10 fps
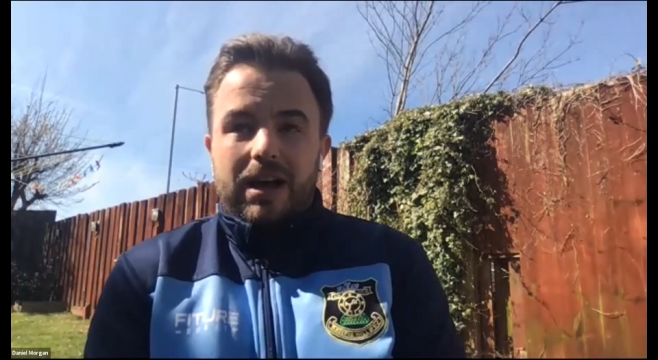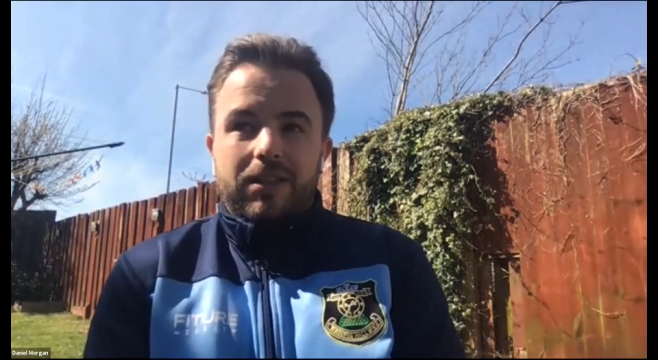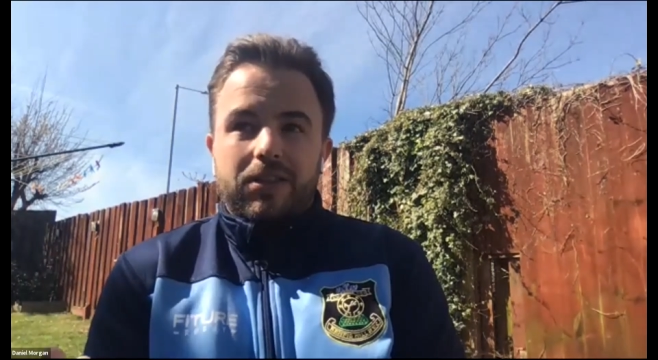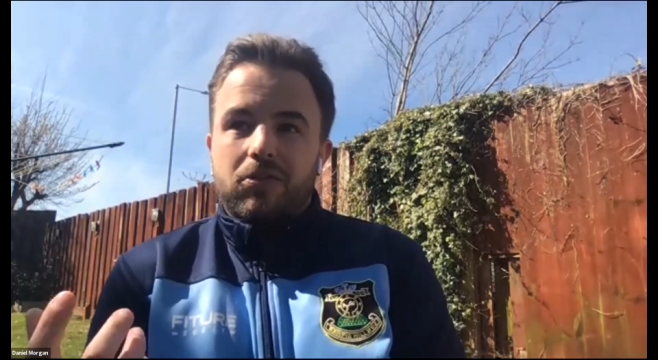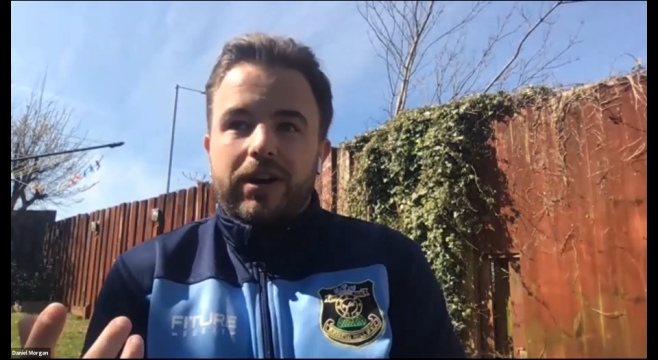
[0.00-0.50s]

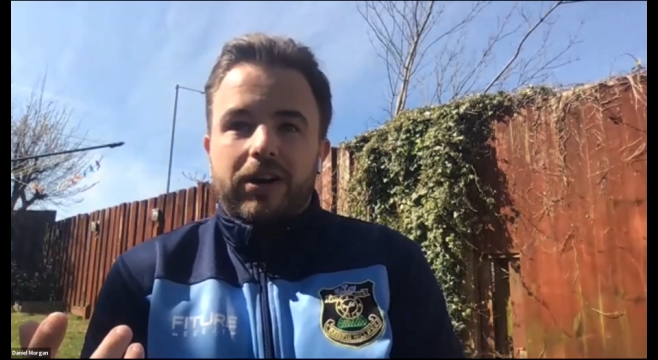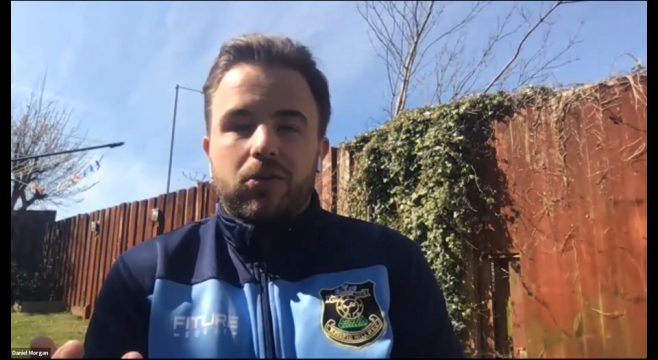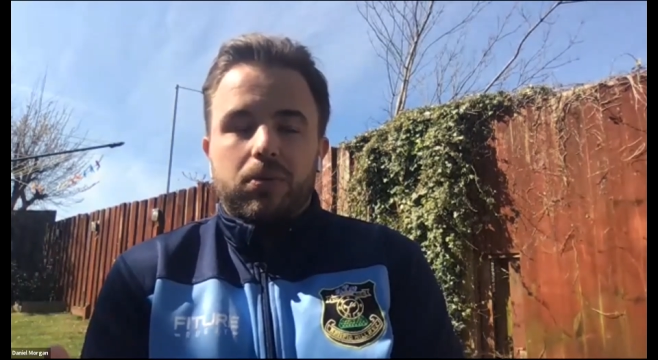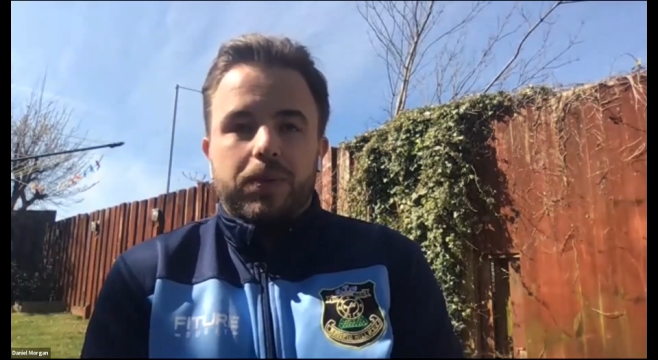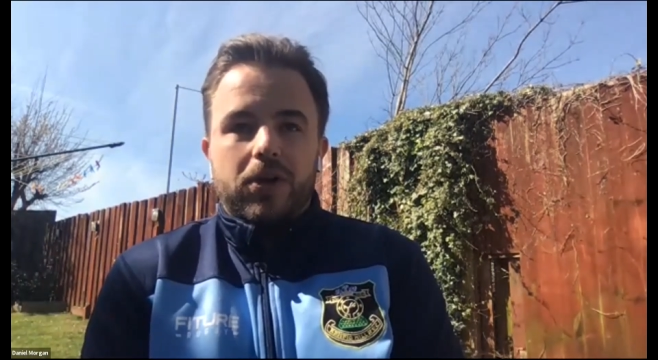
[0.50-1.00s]
the running
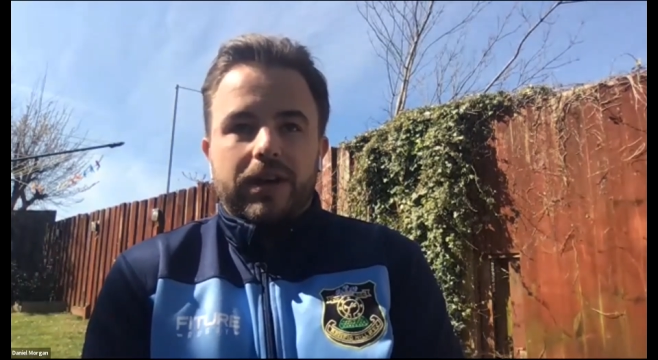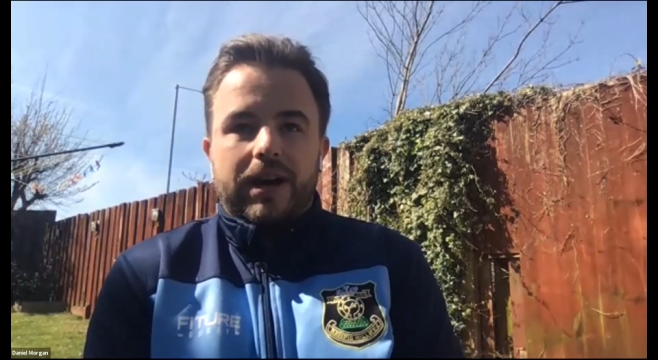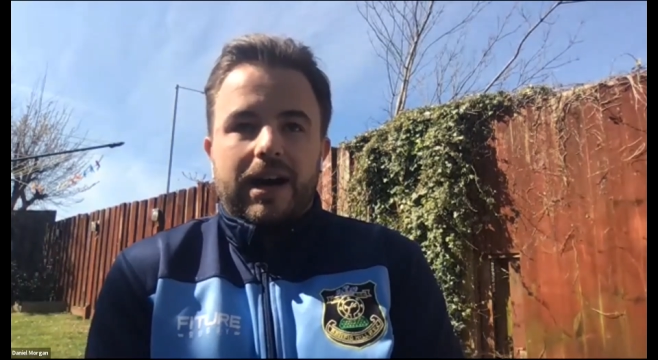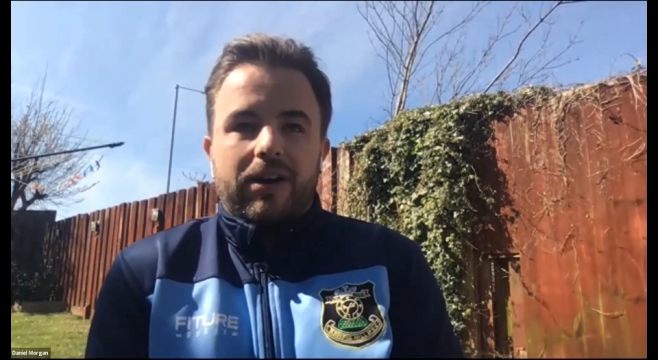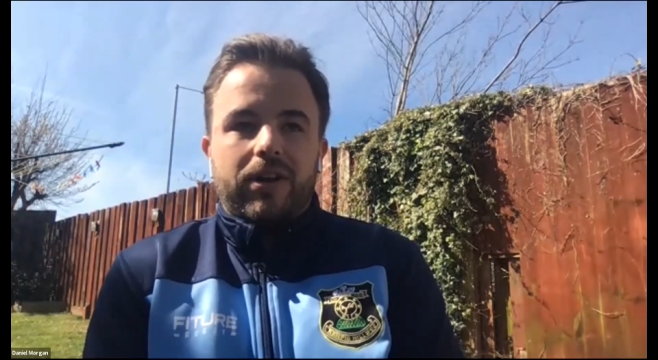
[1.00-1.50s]
group here, the
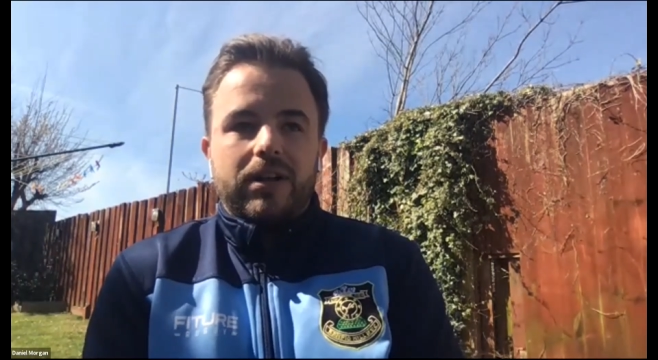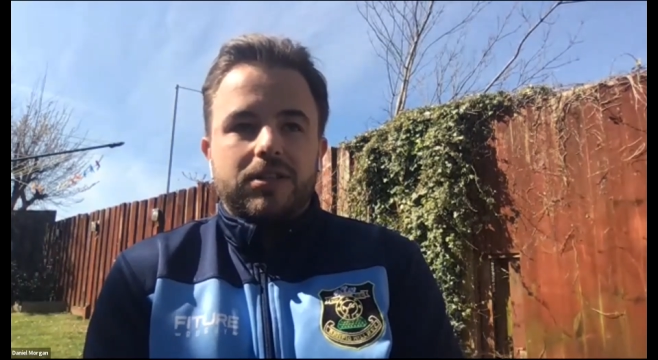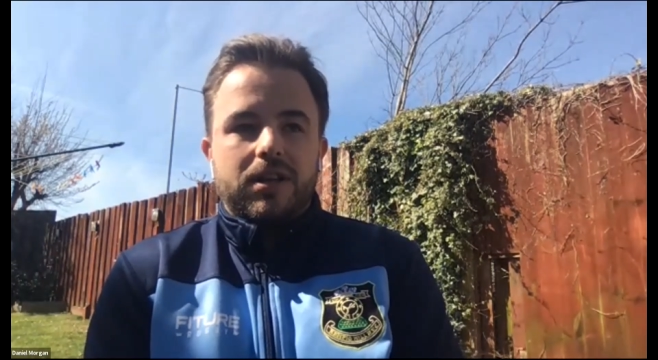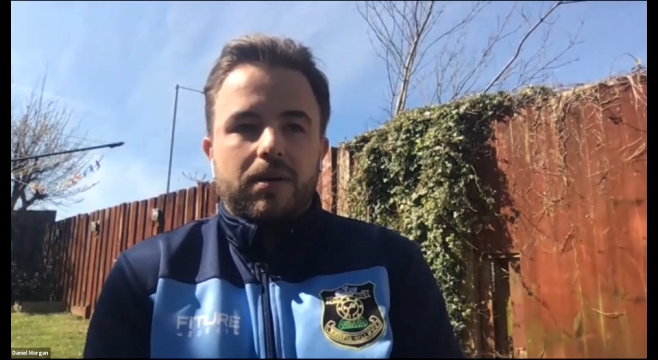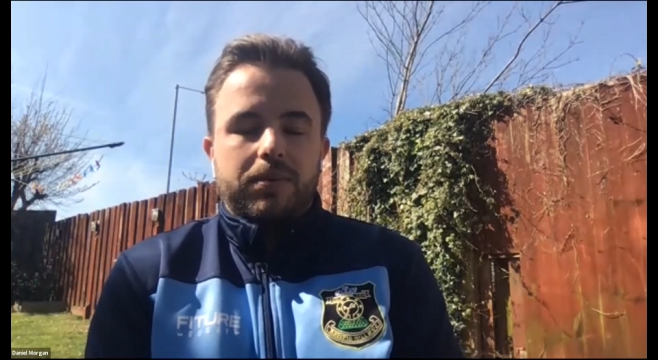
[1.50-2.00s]

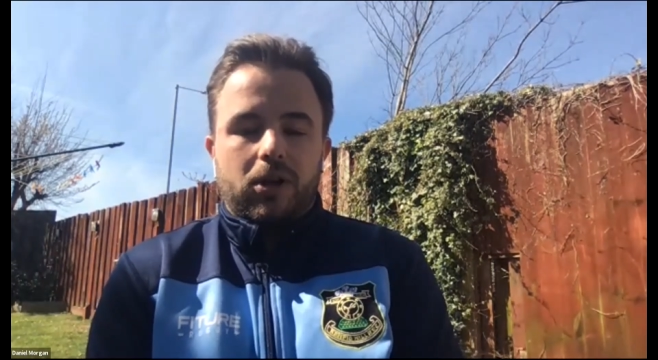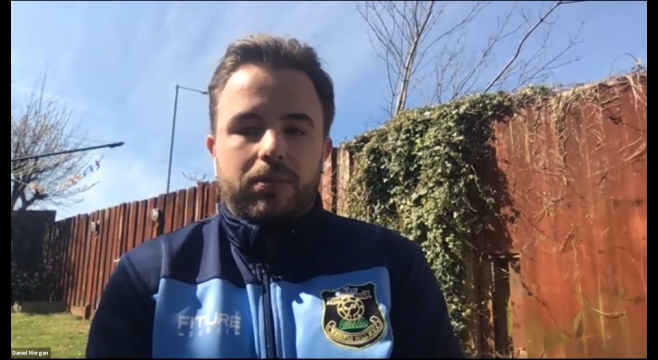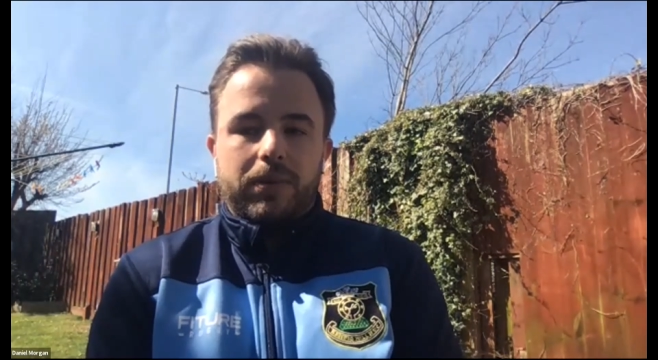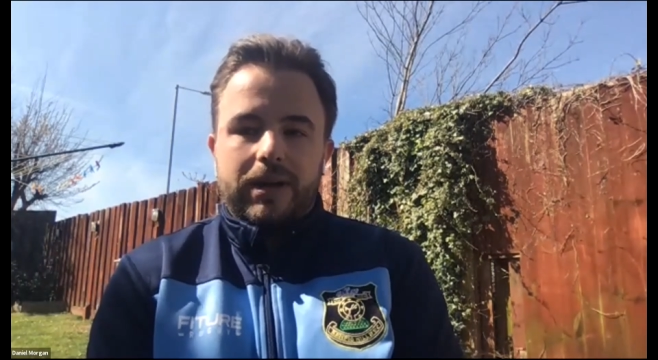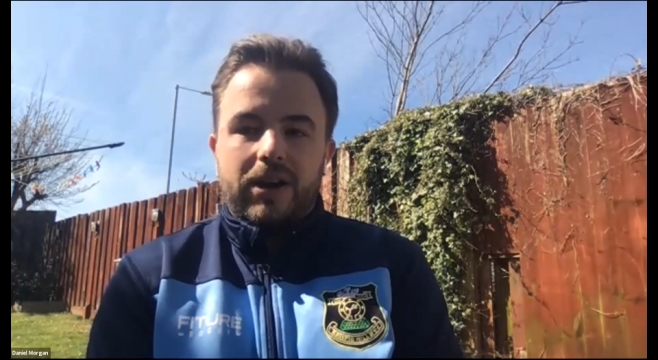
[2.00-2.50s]
Harriers,
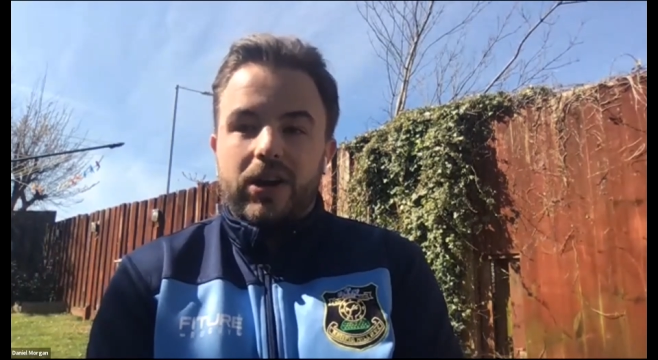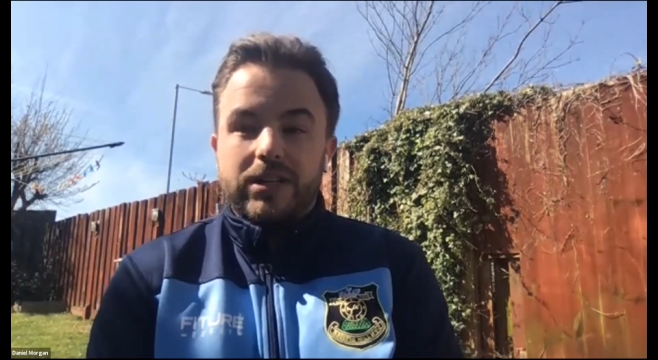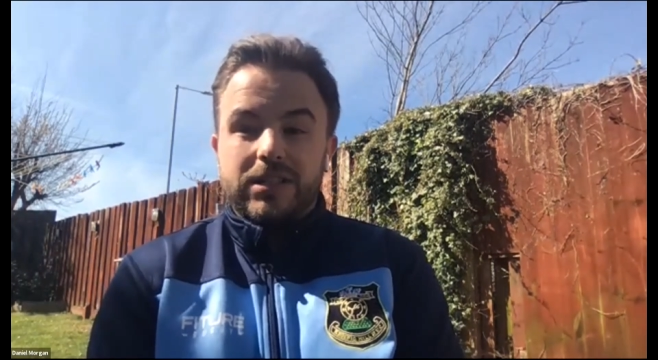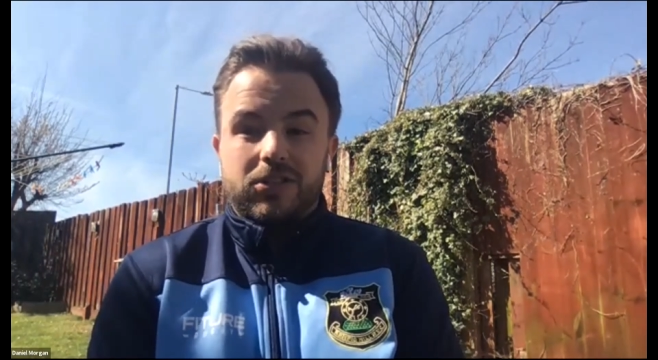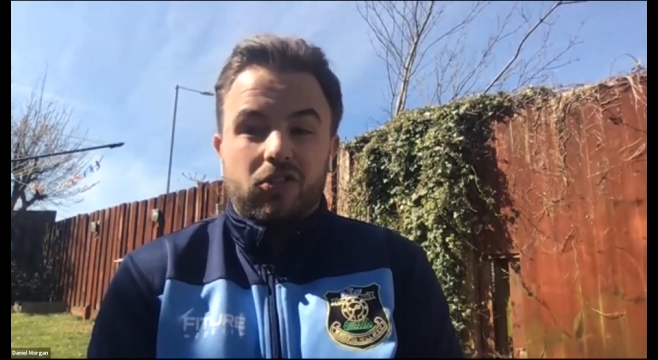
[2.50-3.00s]
Talbot
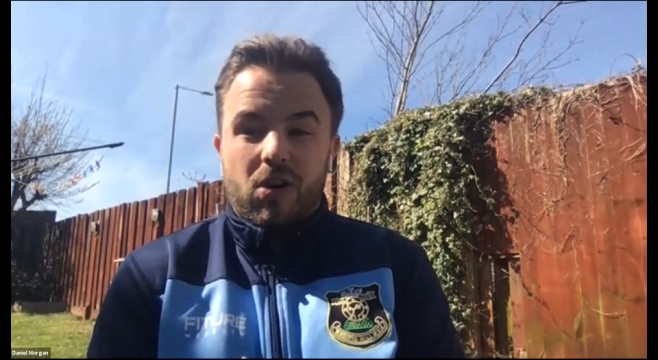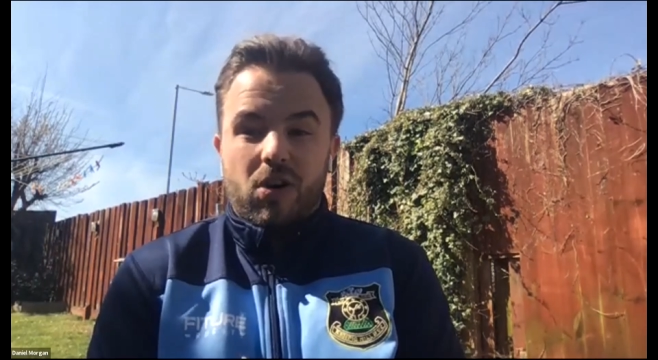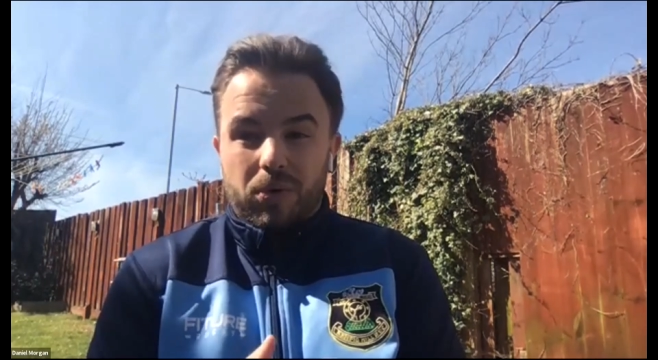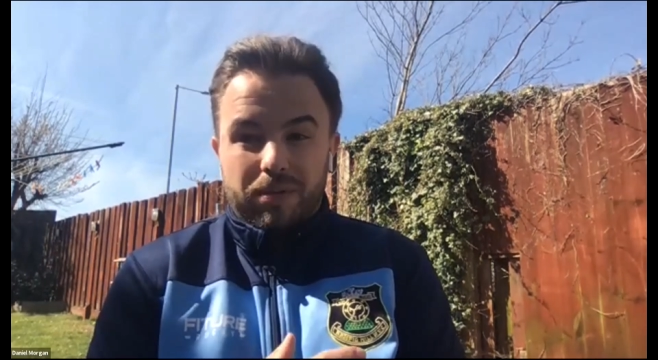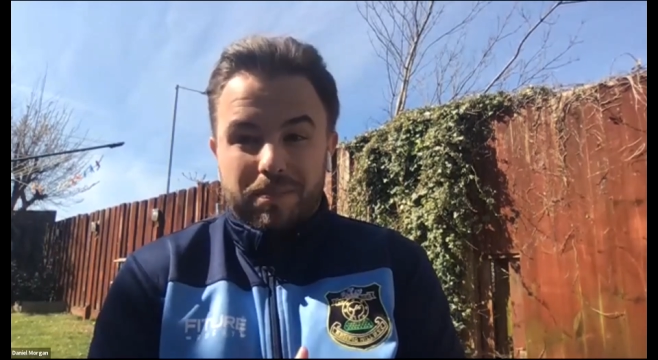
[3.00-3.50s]
Harriers, has
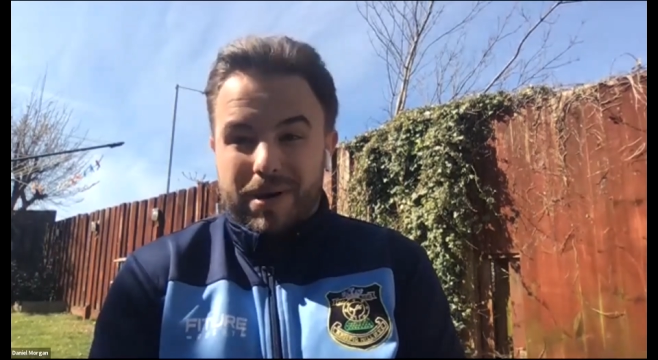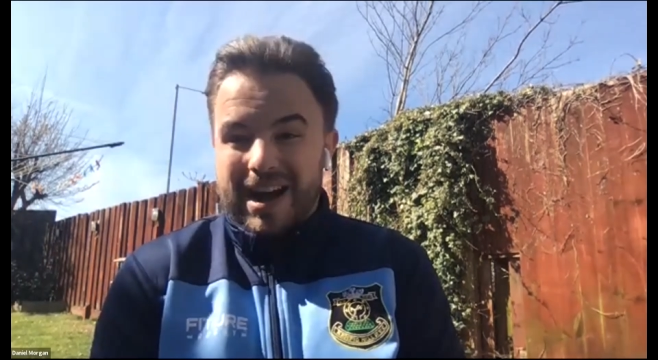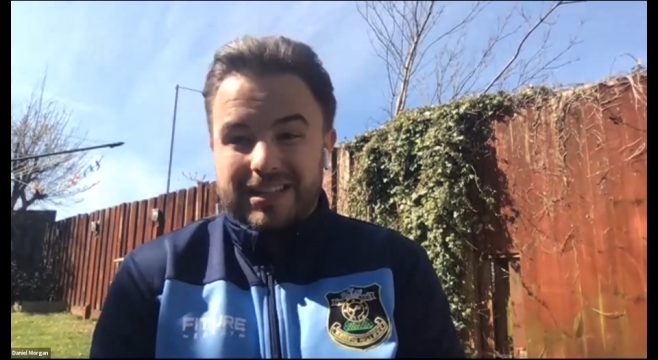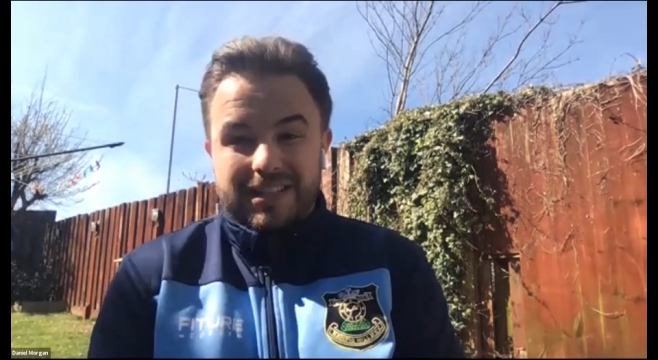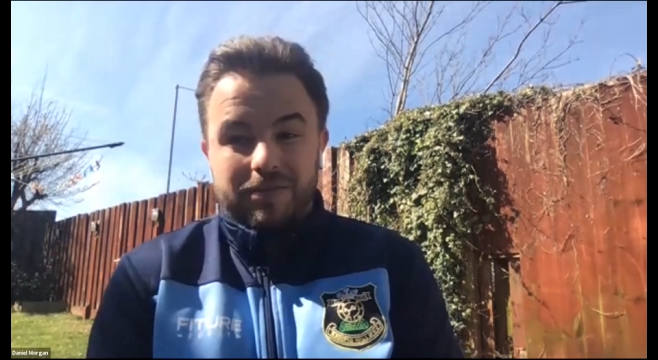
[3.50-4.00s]
grown
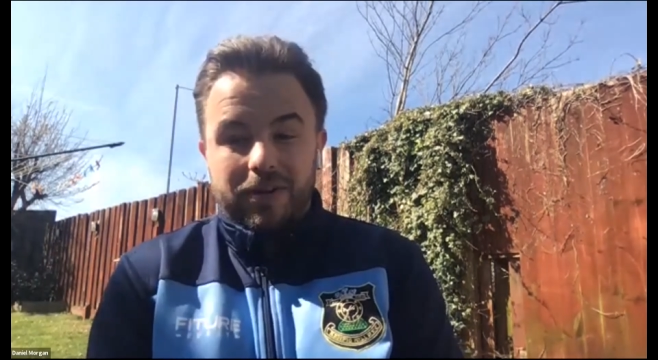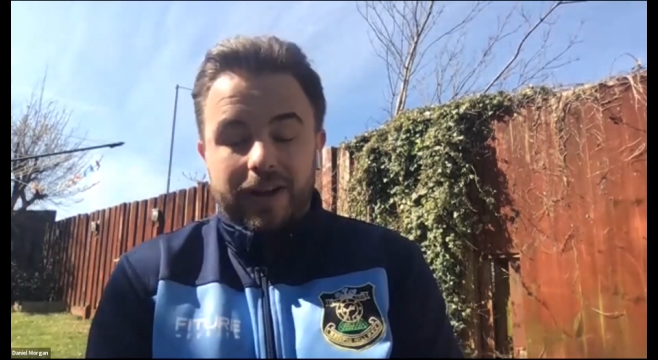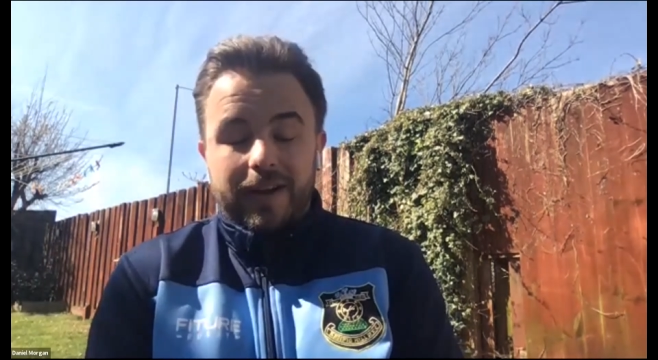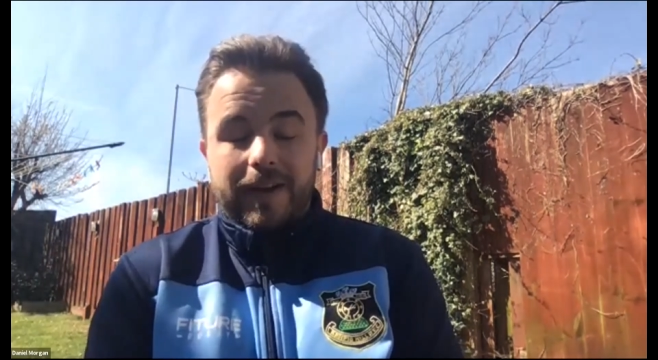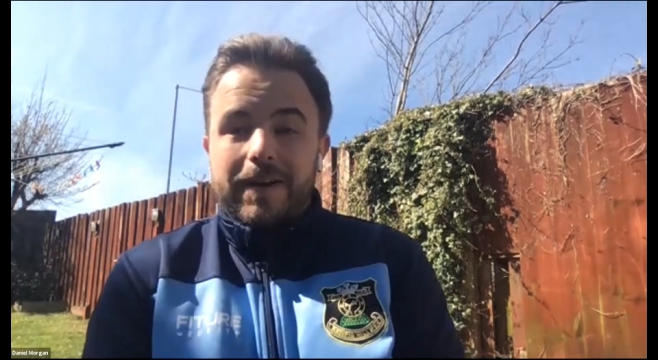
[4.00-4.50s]
massively.